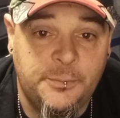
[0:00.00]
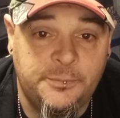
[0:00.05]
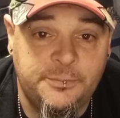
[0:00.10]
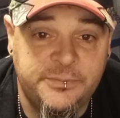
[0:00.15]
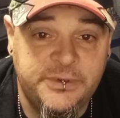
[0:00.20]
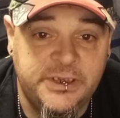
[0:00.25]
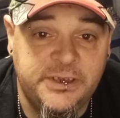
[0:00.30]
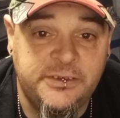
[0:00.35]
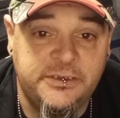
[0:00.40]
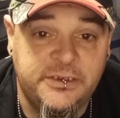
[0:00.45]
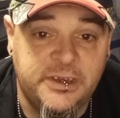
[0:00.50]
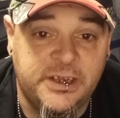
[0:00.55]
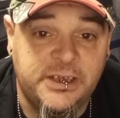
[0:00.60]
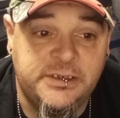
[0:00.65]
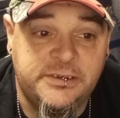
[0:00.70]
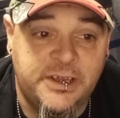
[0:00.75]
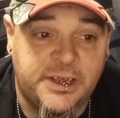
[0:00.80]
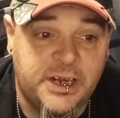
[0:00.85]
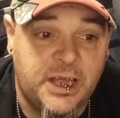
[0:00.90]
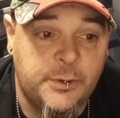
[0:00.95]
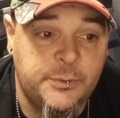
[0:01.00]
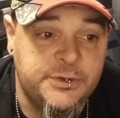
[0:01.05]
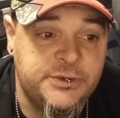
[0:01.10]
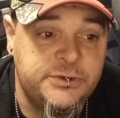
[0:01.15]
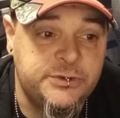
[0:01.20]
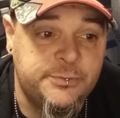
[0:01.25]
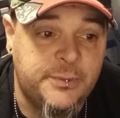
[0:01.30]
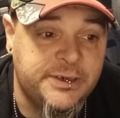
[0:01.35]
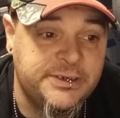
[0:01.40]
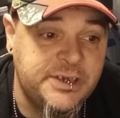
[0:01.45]
Didn't think that I would do
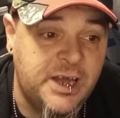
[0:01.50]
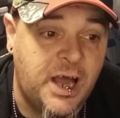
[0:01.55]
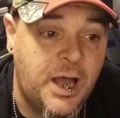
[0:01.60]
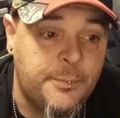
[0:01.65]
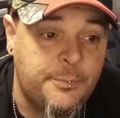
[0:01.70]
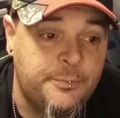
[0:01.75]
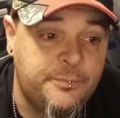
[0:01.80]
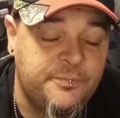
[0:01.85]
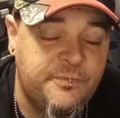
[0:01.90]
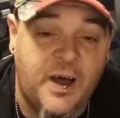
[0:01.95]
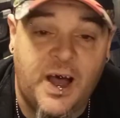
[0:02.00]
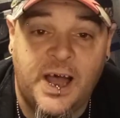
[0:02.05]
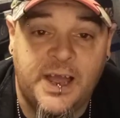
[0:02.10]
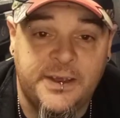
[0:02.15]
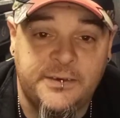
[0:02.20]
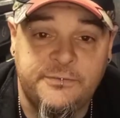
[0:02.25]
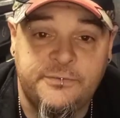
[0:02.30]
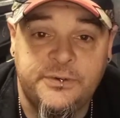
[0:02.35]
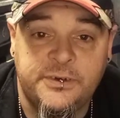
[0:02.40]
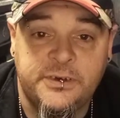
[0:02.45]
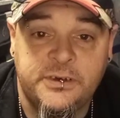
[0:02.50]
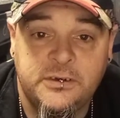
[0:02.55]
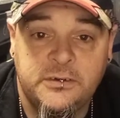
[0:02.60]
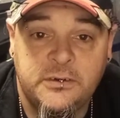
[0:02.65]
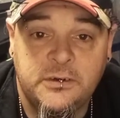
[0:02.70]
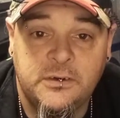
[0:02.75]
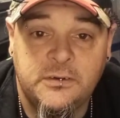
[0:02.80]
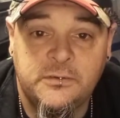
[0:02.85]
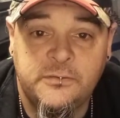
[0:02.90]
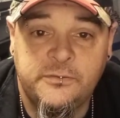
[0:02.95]
my top 5
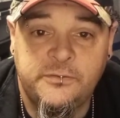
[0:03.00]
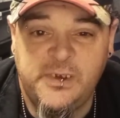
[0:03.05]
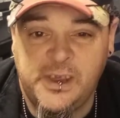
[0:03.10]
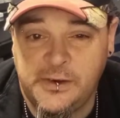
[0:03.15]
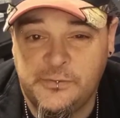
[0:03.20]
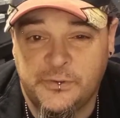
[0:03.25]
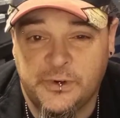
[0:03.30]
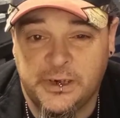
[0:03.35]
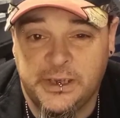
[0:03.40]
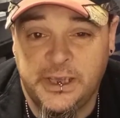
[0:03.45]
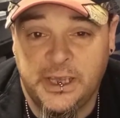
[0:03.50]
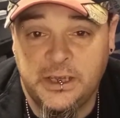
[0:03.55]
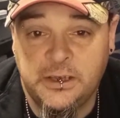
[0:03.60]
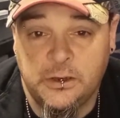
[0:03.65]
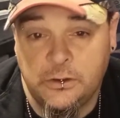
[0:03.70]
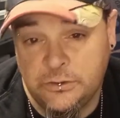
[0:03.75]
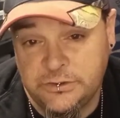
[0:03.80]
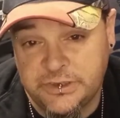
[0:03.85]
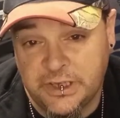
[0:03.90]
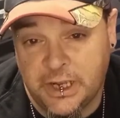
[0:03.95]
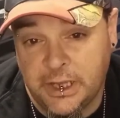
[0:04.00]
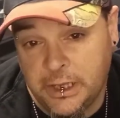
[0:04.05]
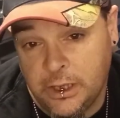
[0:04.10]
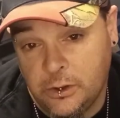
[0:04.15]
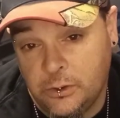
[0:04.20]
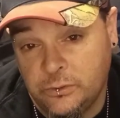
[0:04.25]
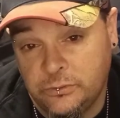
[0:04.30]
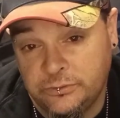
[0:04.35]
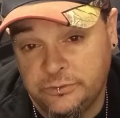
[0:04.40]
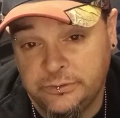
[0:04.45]
favorite geckos that I
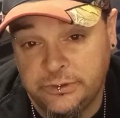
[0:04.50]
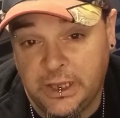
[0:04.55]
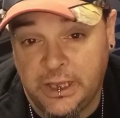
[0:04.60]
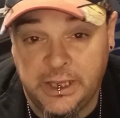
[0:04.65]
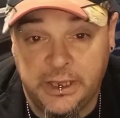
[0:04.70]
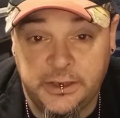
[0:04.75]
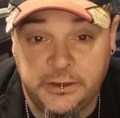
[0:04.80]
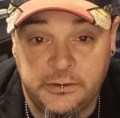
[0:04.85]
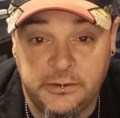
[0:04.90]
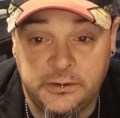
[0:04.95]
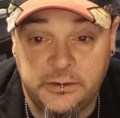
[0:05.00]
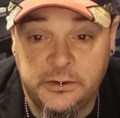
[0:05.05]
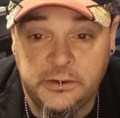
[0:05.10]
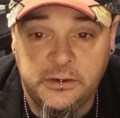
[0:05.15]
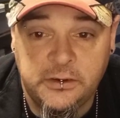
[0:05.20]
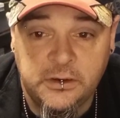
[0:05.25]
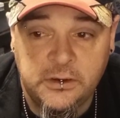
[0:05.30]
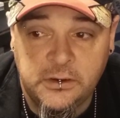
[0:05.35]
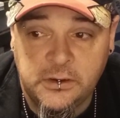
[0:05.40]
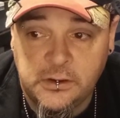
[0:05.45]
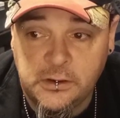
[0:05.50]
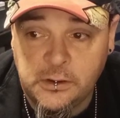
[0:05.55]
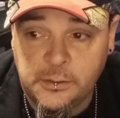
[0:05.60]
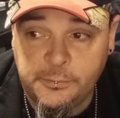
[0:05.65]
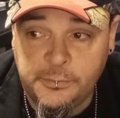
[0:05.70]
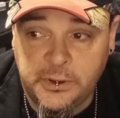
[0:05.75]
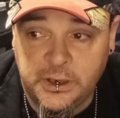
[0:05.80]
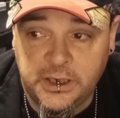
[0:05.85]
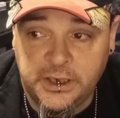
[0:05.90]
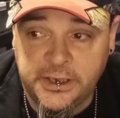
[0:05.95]
own,
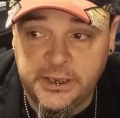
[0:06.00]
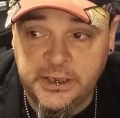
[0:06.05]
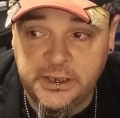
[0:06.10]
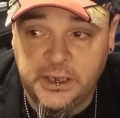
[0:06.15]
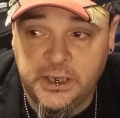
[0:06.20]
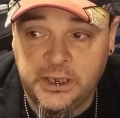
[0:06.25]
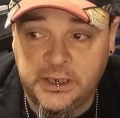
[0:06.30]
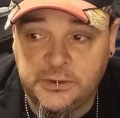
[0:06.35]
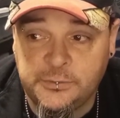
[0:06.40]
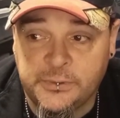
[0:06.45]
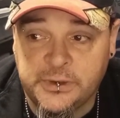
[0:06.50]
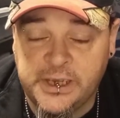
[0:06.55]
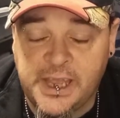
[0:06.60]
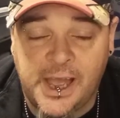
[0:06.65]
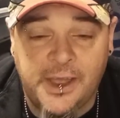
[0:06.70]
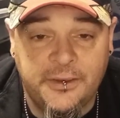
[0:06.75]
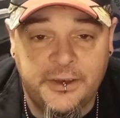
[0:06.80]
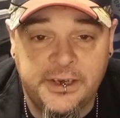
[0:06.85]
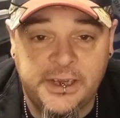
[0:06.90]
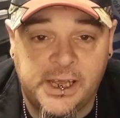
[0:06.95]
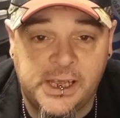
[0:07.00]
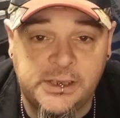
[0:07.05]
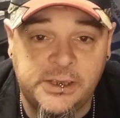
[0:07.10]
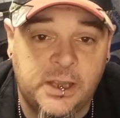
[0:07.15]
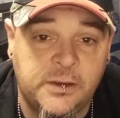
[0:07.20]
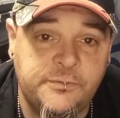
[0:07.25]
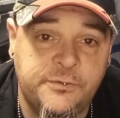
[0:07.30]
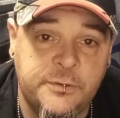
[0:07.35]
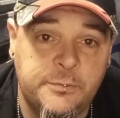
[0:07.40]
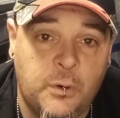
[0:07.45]
but in reality, I
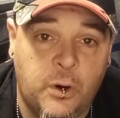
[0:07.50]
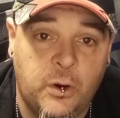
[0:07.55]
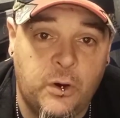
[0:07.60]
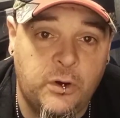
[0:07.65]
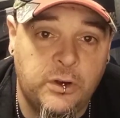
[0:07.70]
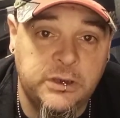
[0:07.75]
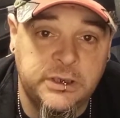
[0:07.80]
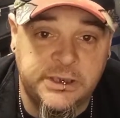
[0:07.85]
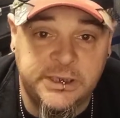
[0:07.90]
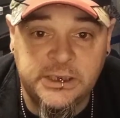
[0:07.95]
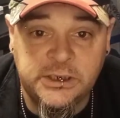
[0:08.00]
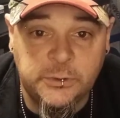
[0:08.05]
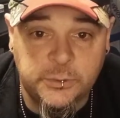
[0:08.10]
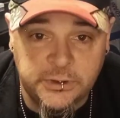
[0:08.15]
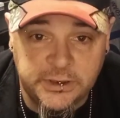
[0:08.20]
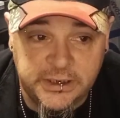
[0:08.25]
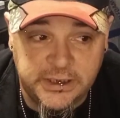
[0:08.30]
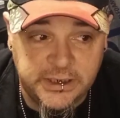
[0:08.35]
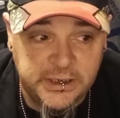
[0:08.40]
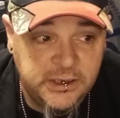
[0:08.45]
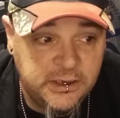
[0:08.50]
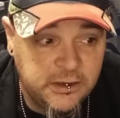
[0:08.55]
love them all equally.